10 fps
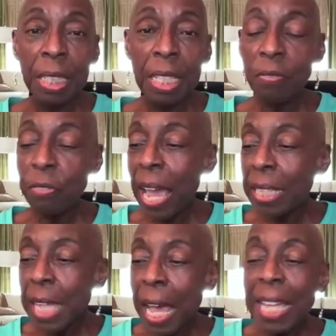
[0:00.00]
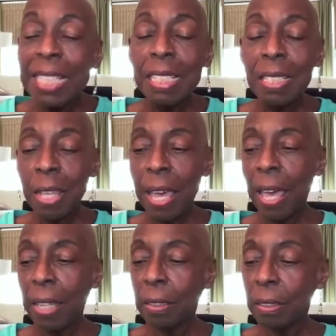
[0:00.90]
In fact, I did
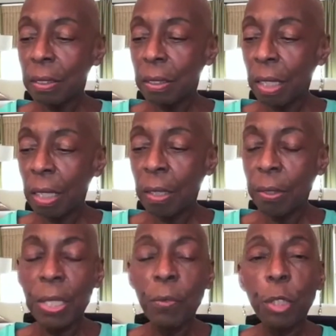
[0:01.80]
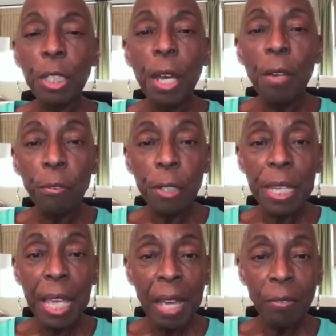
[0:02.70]
that in
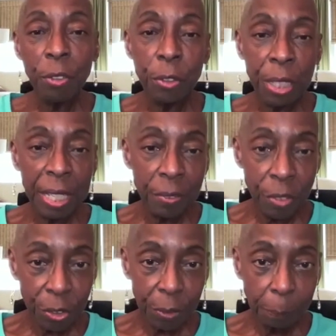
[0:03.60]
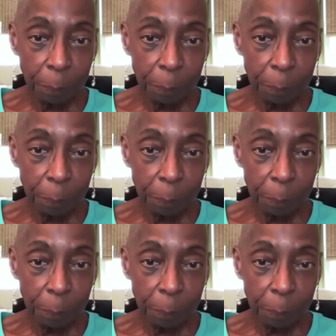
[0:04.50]
recovery after cancer.